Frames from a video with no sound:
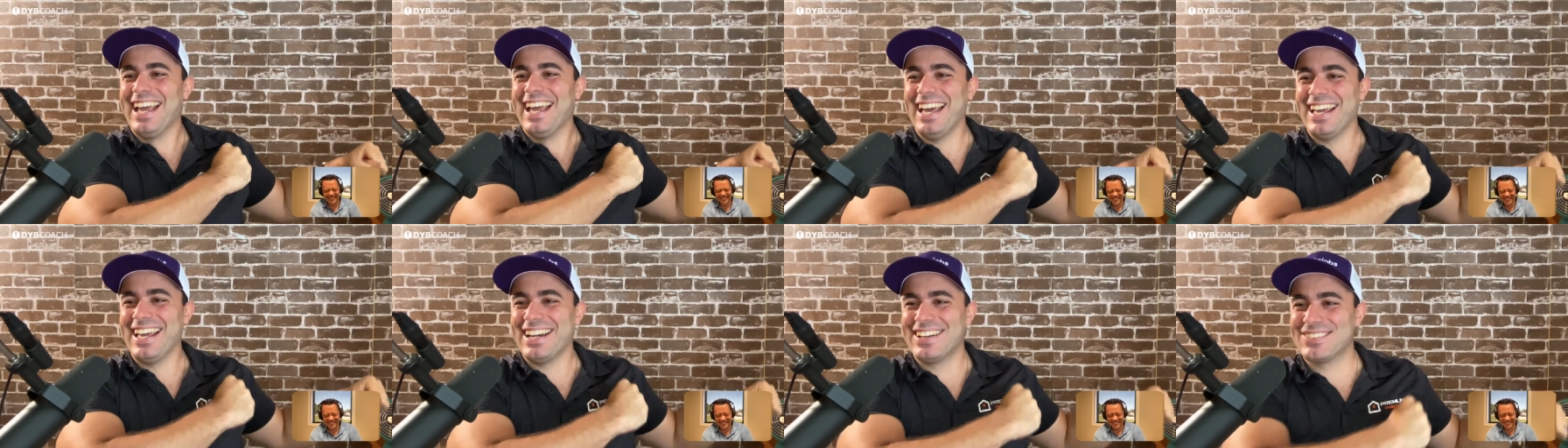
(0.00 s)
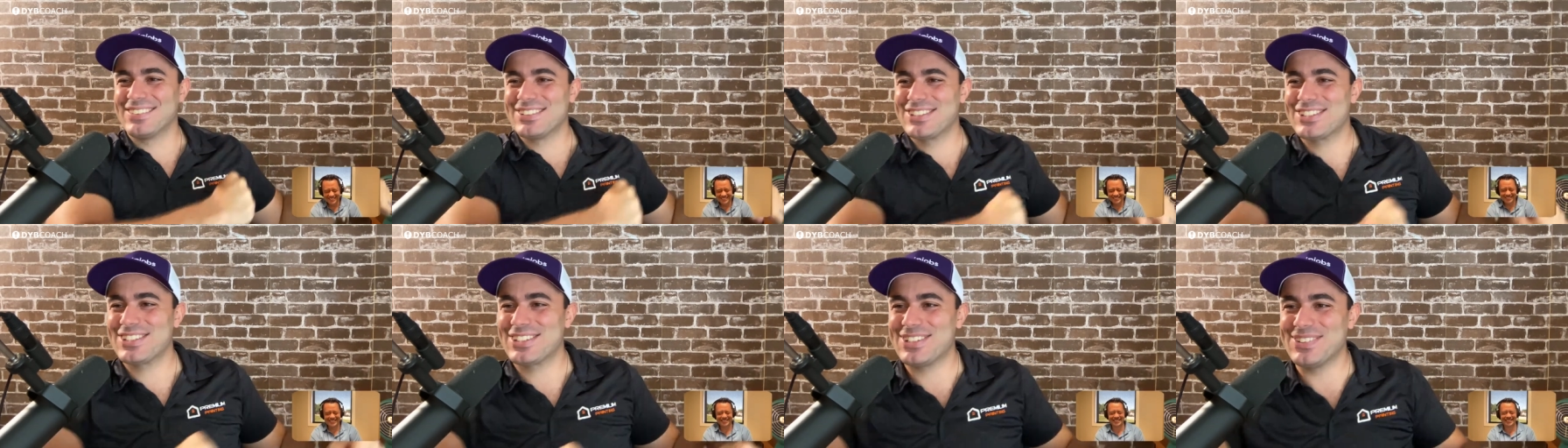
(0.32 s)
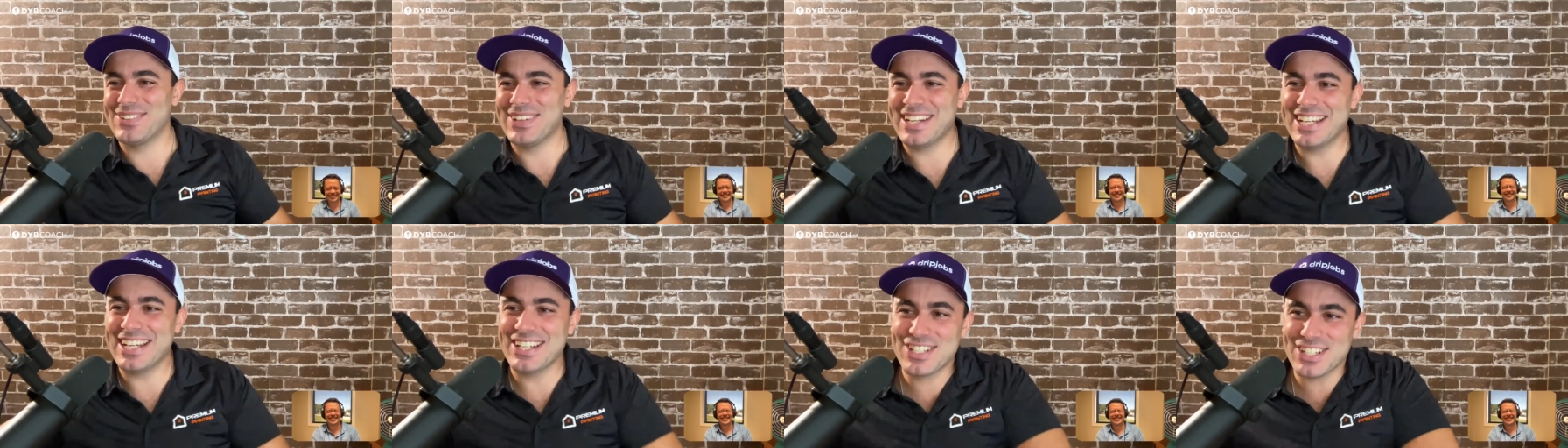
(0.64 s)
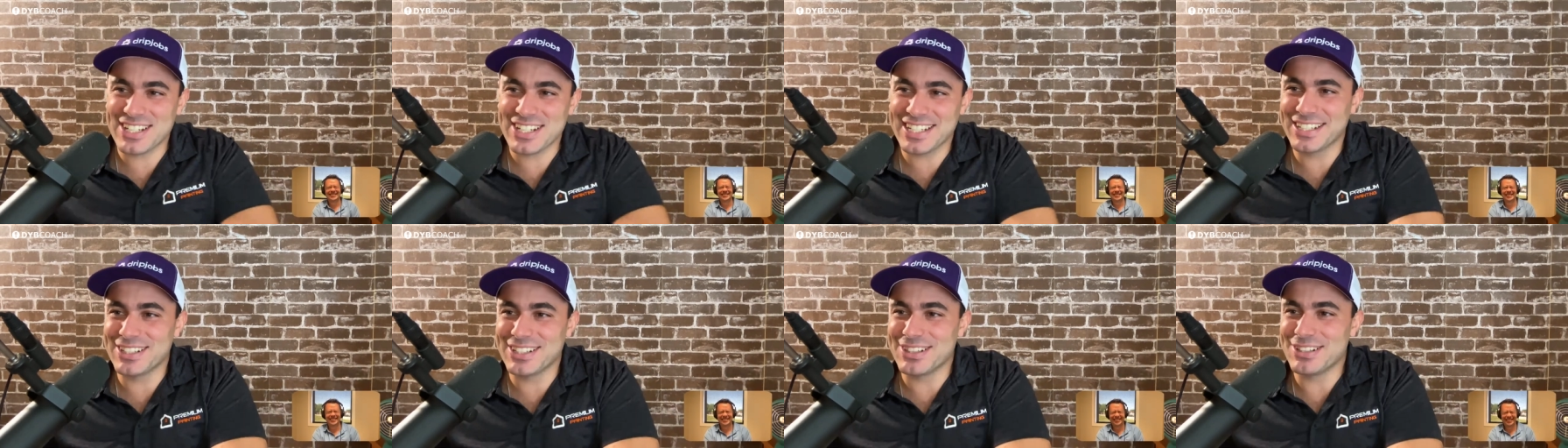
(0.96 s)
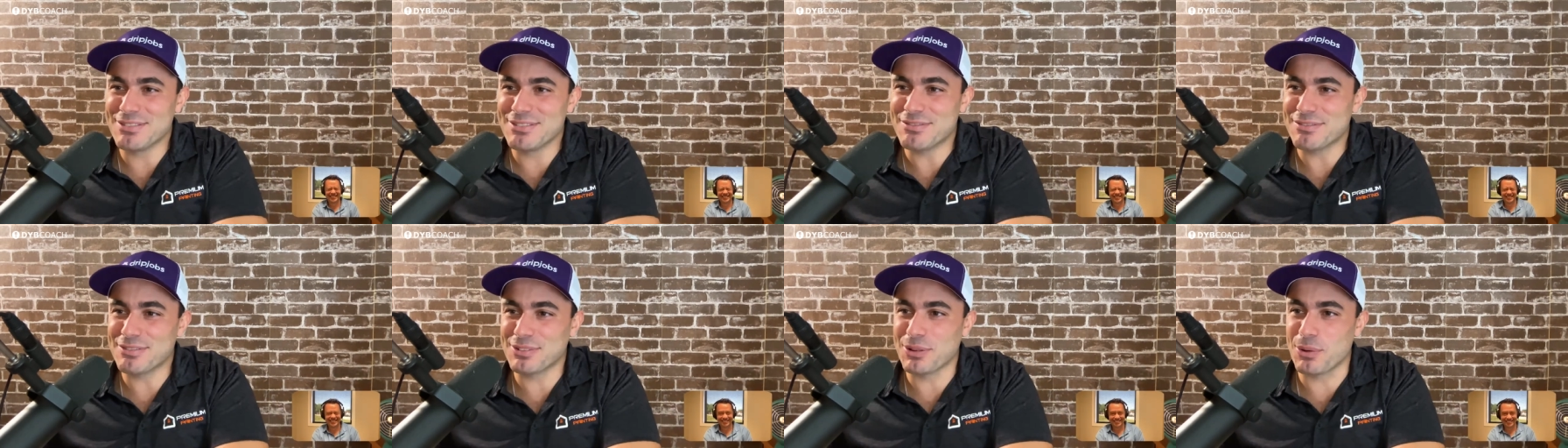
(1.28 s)
I'm squeegeeing
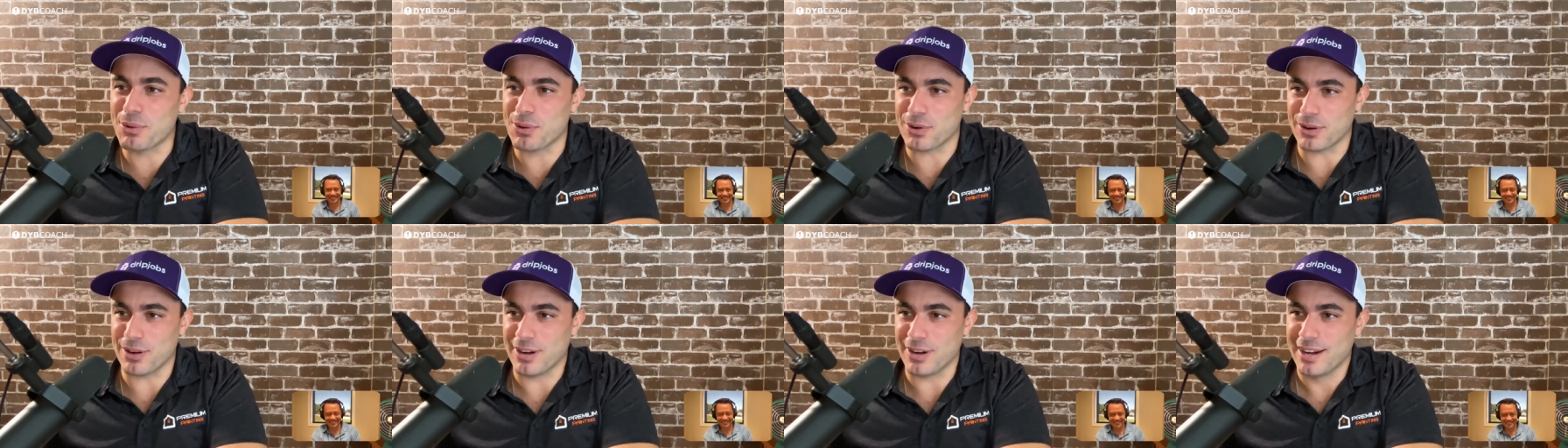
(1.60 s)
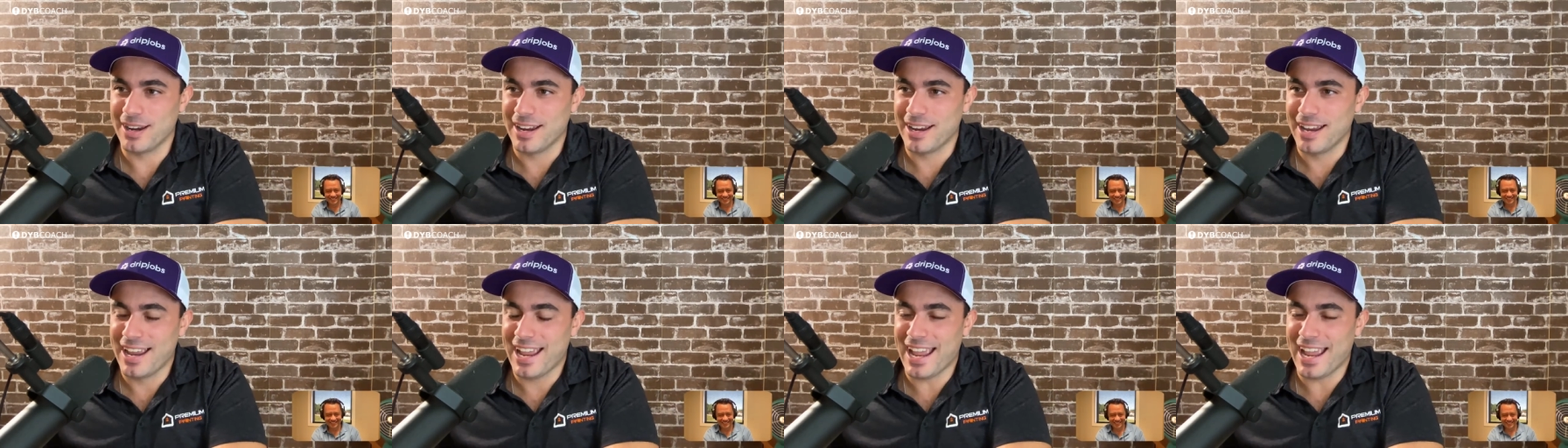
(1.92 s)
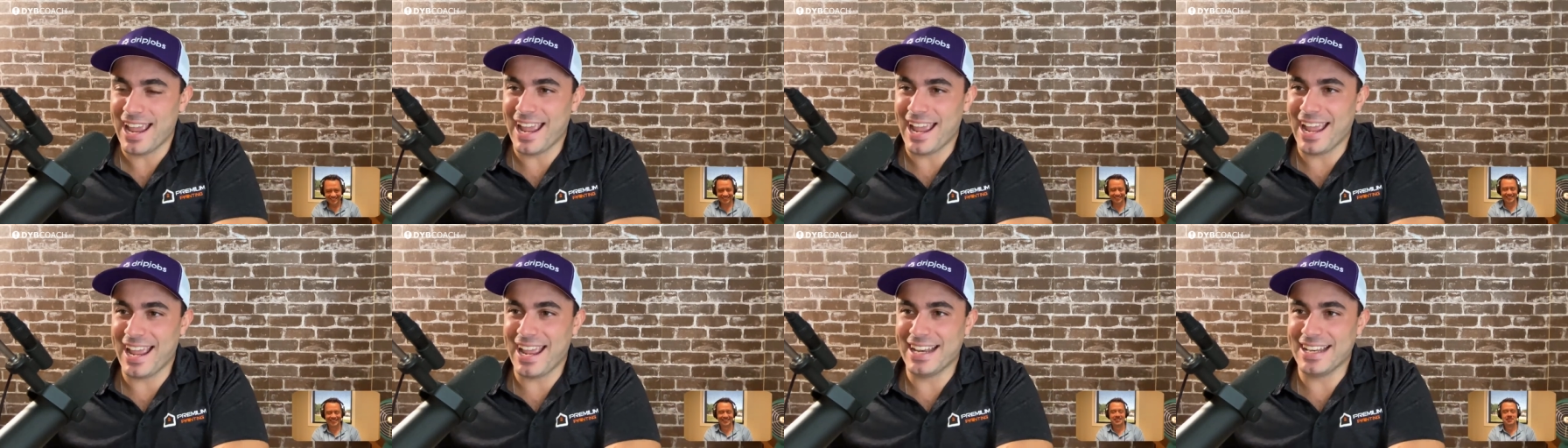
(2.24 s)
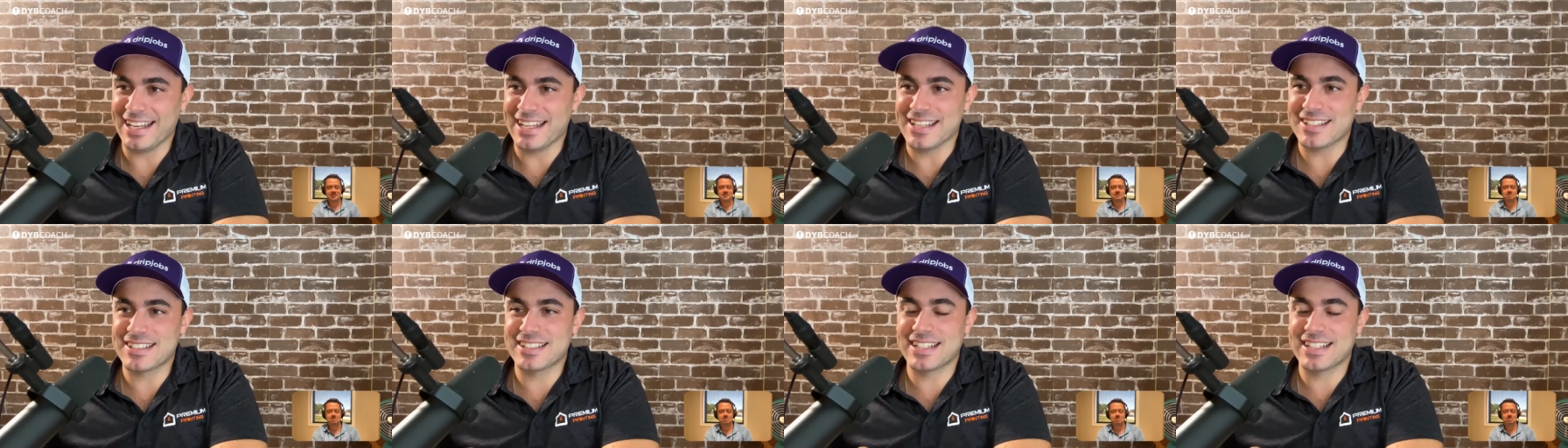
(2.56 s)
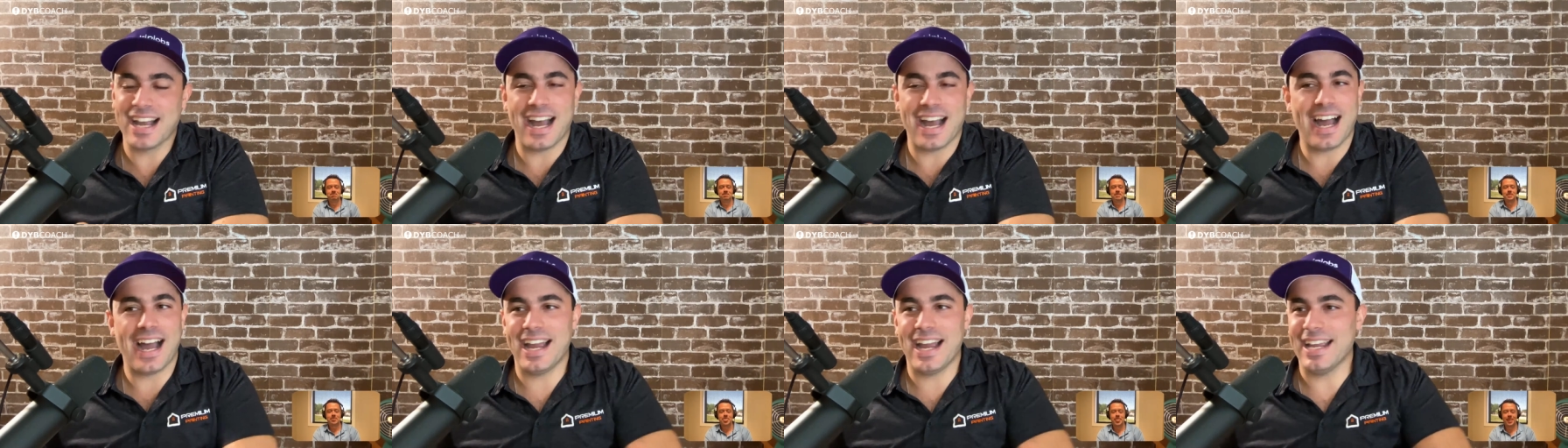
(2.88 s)
the floor. And this
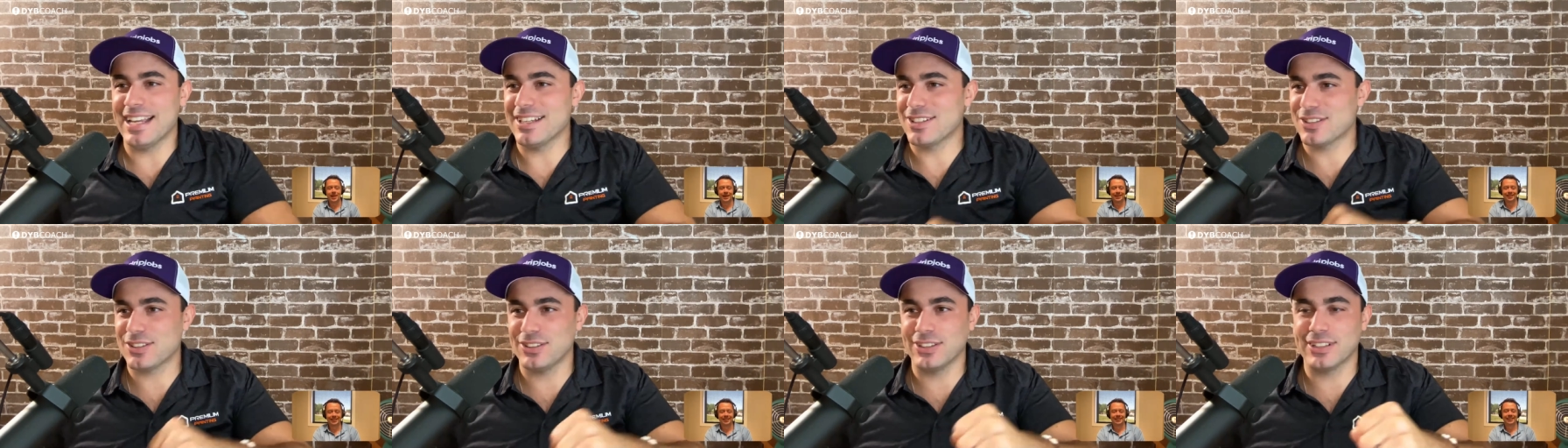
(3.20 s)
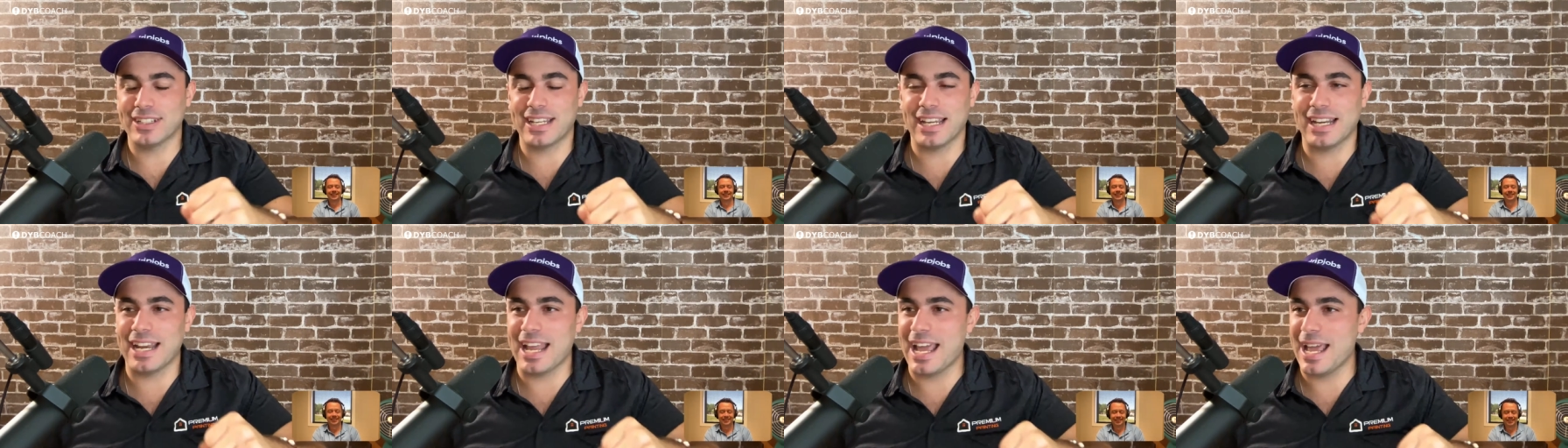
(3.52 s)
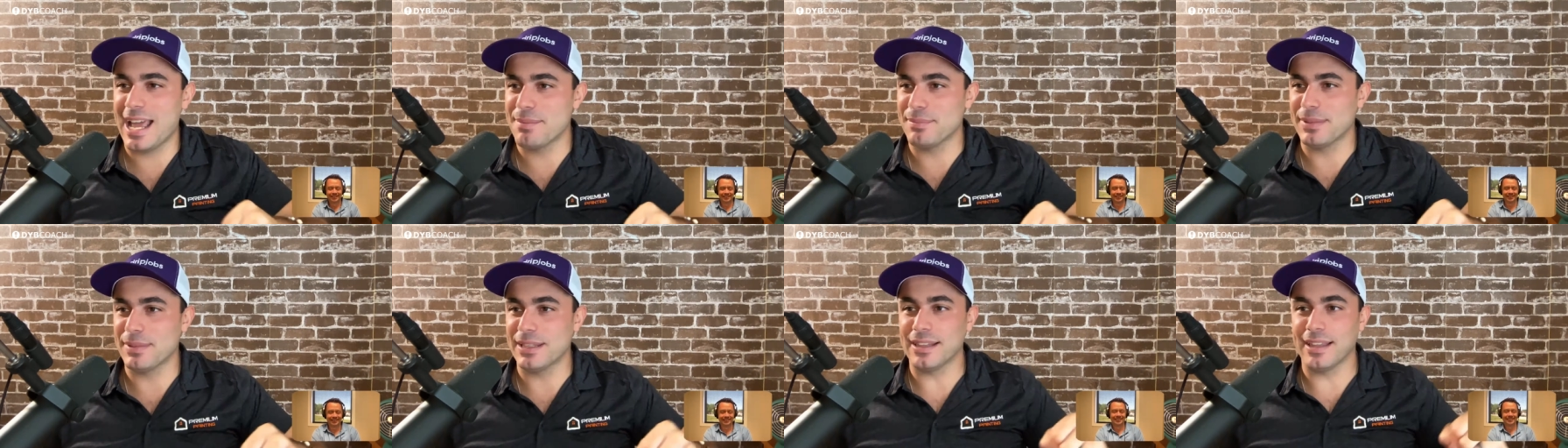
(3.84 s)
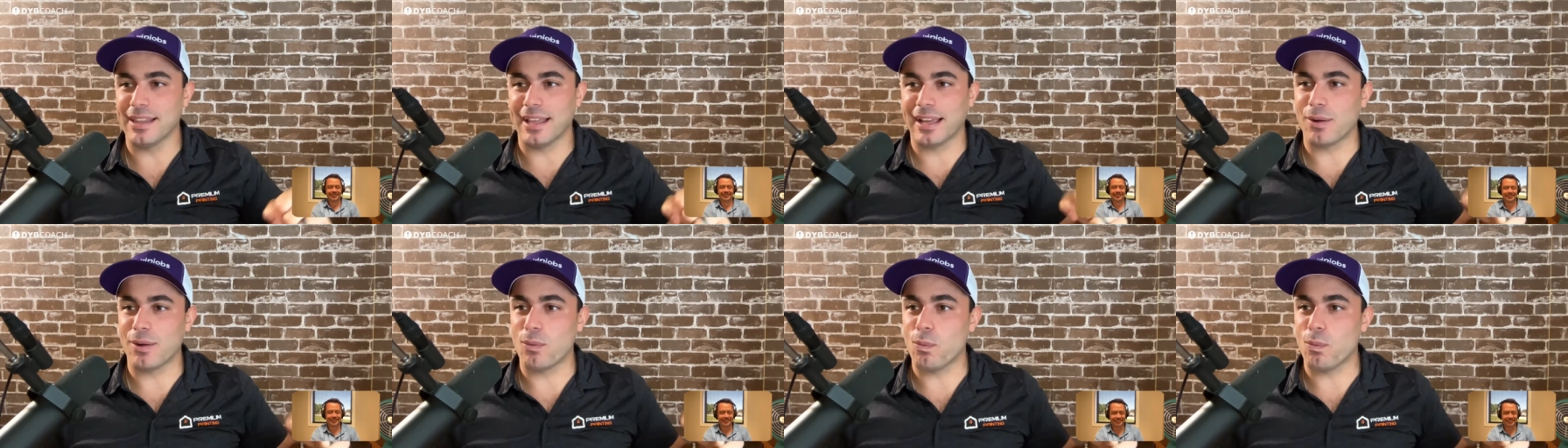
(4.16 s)
guy is looking at me like,